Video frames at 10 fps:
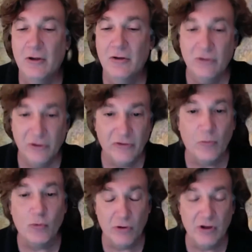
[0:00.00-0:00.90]
to
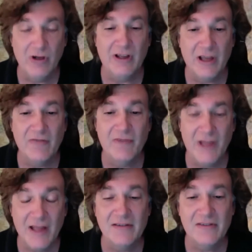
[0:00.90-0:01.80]
some really
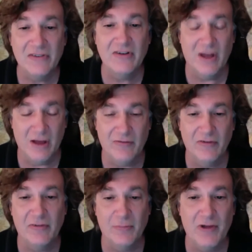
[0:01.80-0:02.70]
advanced stuff,
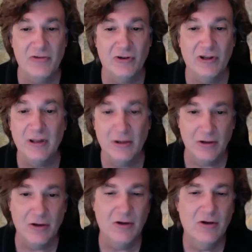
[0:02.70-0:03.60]
especially
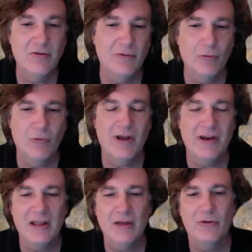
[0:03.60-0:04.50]
for when
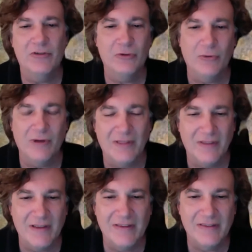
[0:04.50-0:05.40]
he was doing
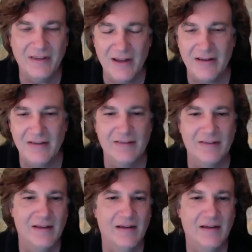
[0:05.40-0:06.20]
these studies.